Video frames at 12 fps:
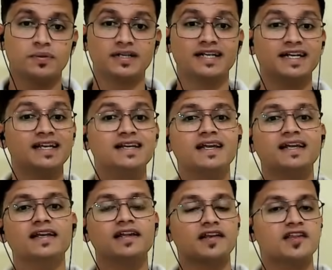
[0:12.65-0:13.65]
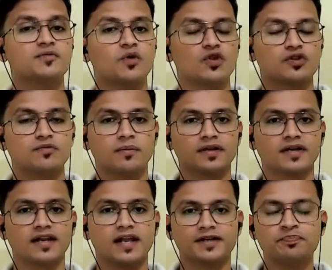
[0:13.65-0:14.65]
but they didn't get any response from the
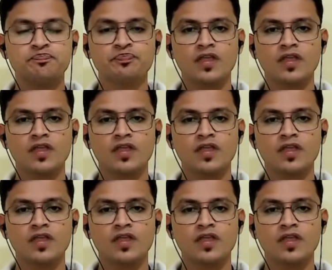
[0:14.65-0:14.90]
client.